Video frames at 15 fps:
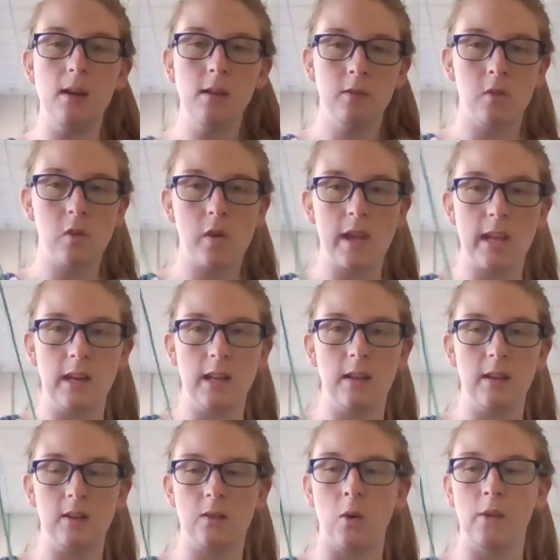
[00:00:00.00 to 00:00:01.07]
so it
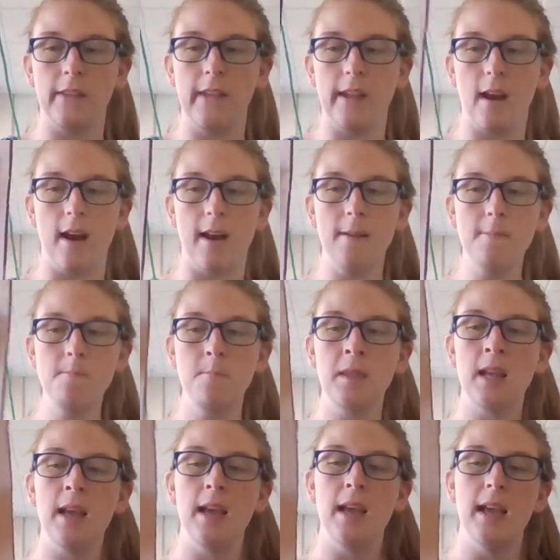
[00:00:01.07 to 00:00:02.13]
is holding on.
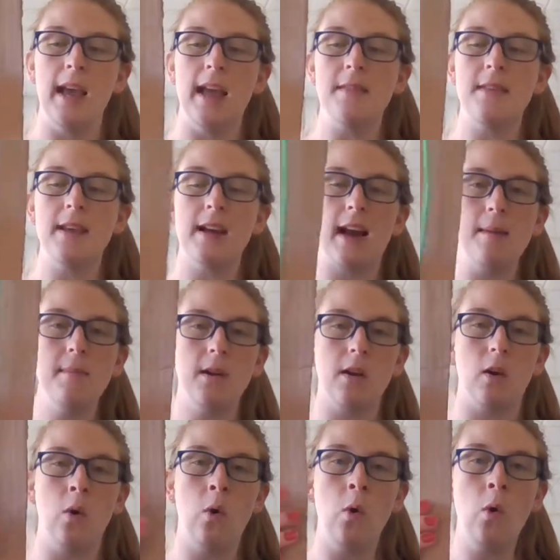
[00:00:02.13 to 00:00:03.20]
And then I'm going to
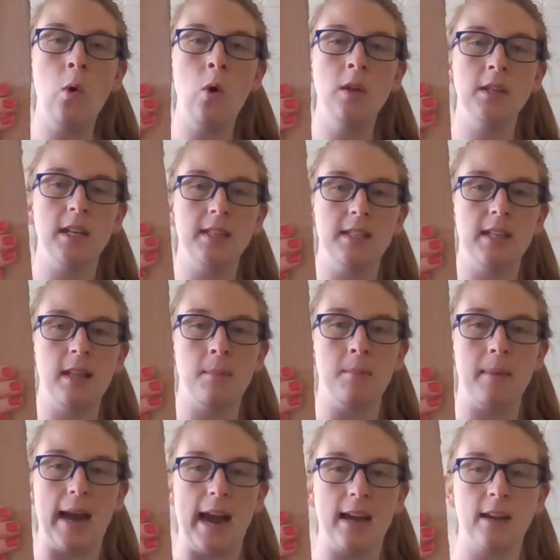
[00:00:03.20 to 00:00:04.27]
hold on to the
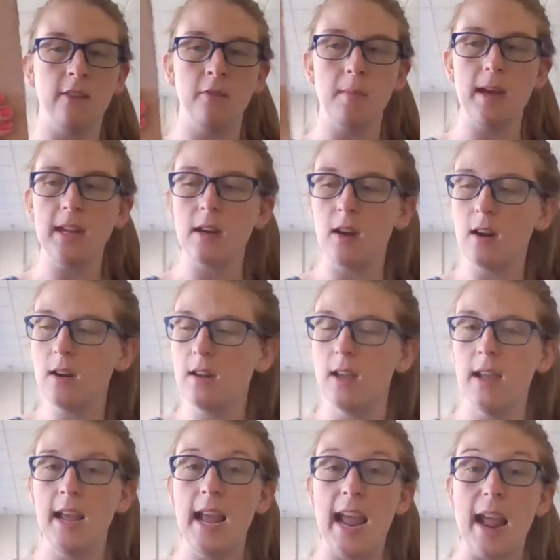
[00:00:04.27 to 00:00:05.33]
back of my yarn.
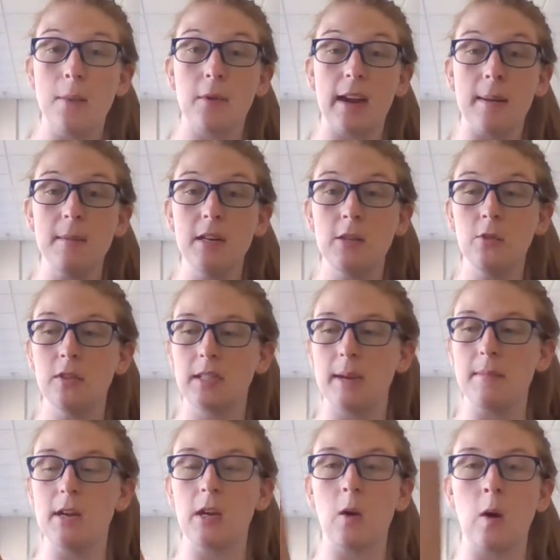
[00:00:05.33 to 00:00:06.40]
And what I'm going to do is
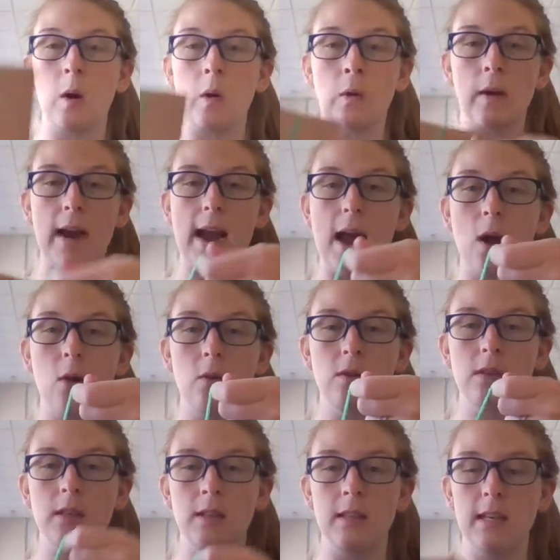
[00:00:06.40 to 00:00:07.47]
I'm going to go
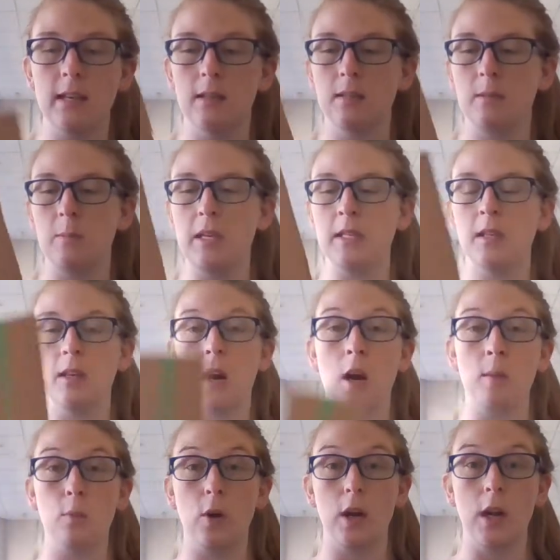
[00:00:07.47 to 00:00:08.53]
around this piece of
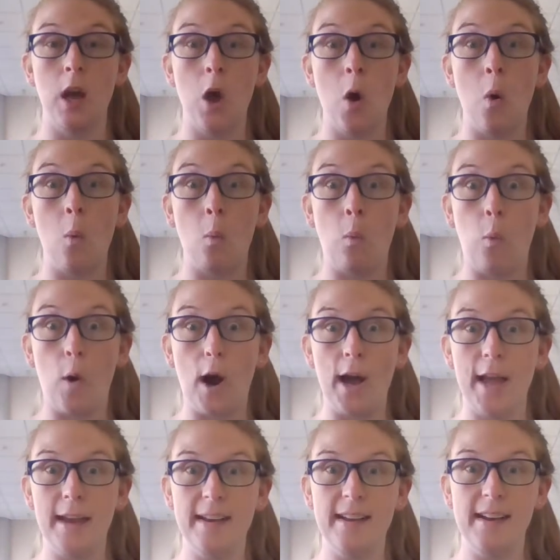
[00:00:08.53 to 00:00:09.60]
cardboard
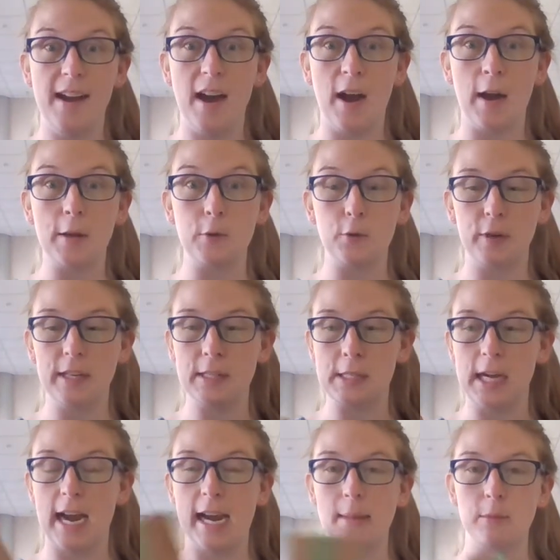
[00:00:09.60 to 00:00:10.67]
100
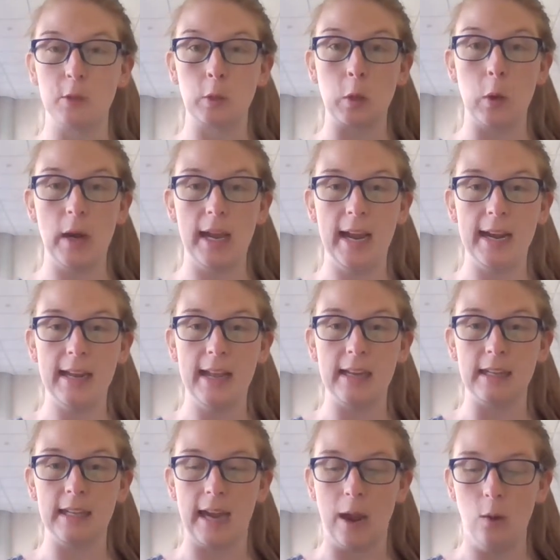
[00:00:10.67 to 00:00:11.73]
times. So go ahead
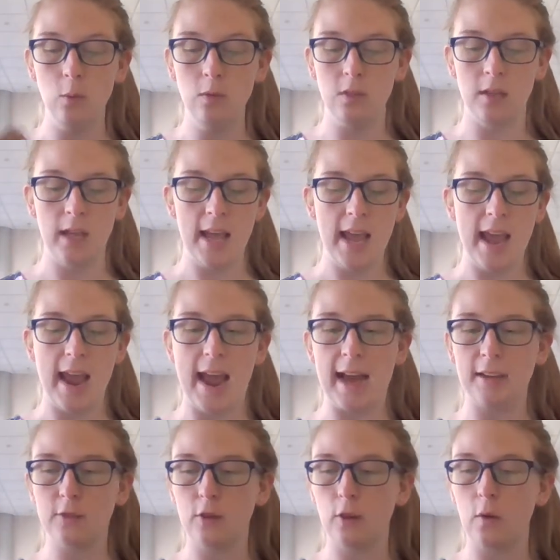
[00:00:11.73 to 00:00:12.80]
and count
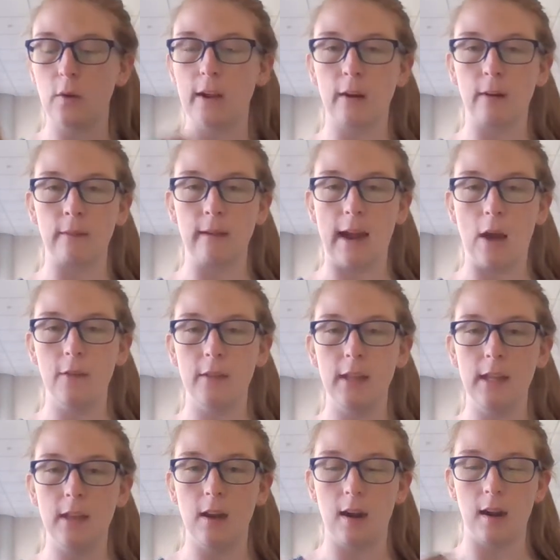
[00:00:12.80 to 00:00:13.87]
as you're going around the
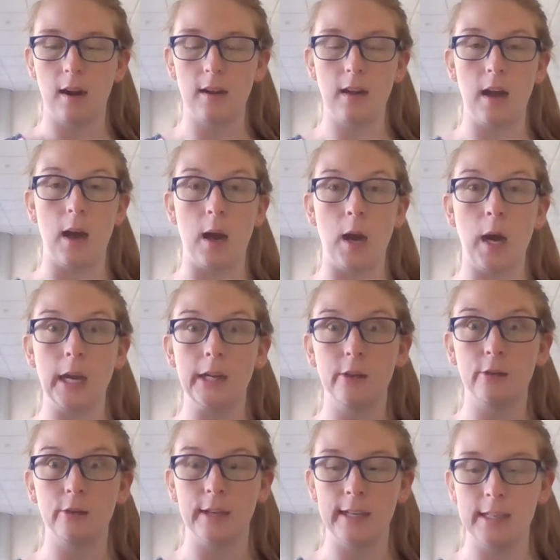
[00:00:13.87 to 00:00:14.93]
yarn
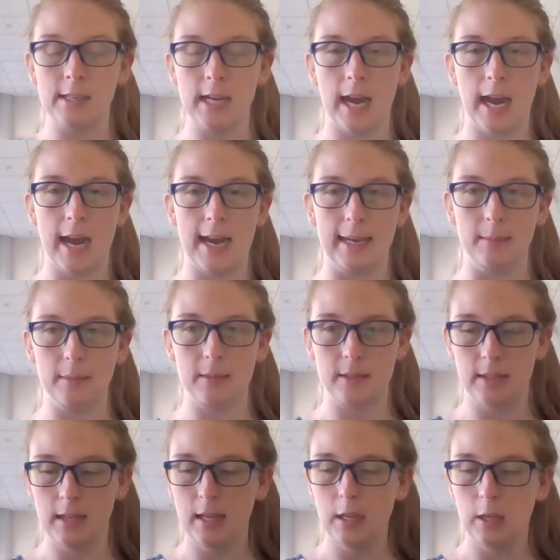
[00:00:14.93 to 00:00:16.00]
100 times.
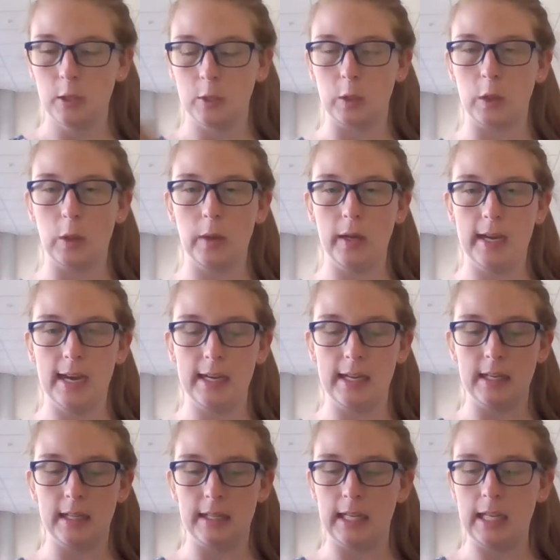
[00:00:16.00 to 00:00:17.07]
So go ahead
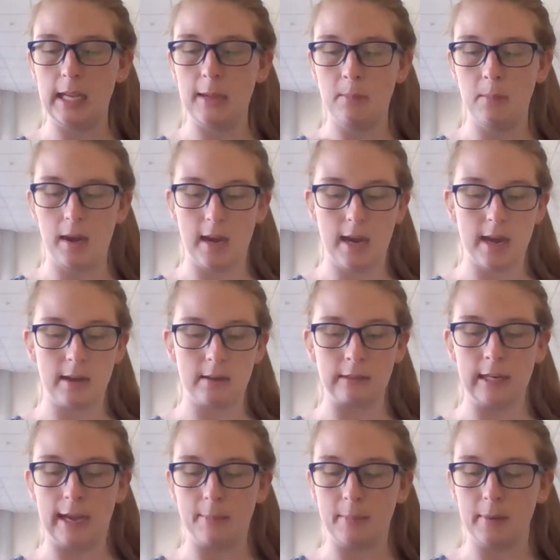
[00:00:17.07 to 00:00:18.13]
and keep on
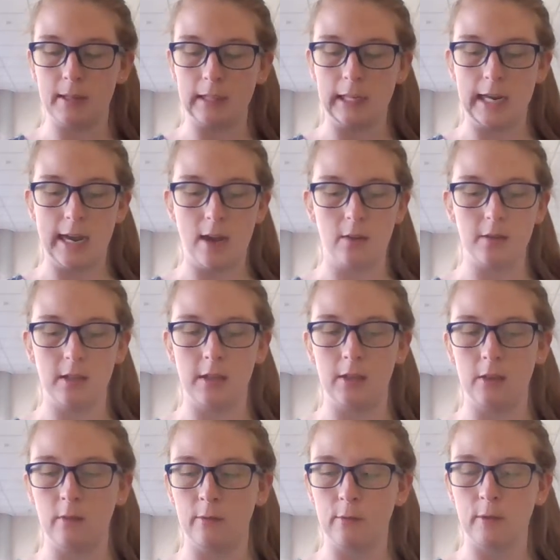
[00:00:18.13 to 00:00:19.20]
wrapping around till
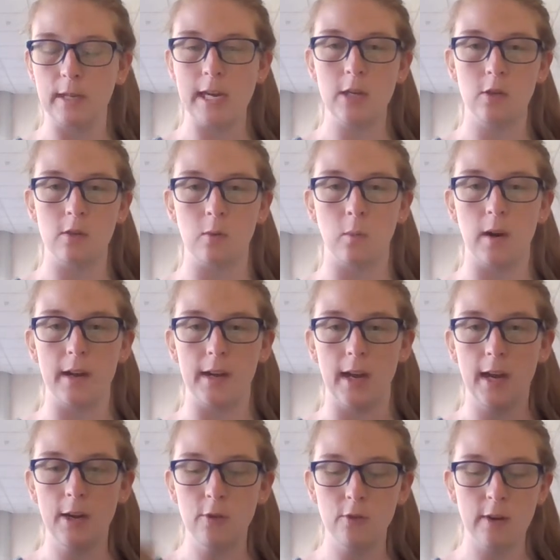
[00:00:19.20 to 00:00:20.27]
you've reached
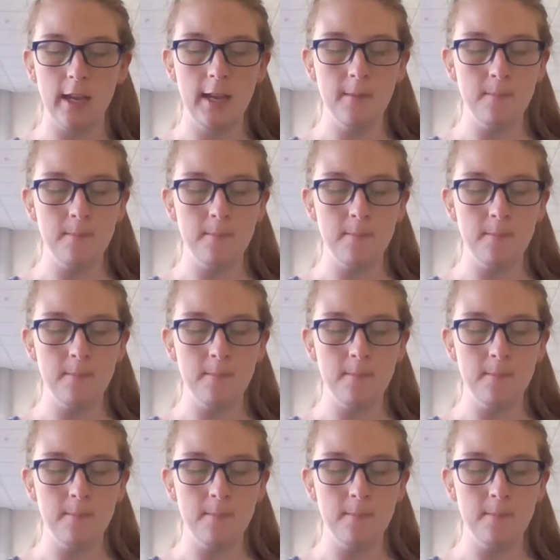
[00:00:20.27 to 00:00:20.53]
100.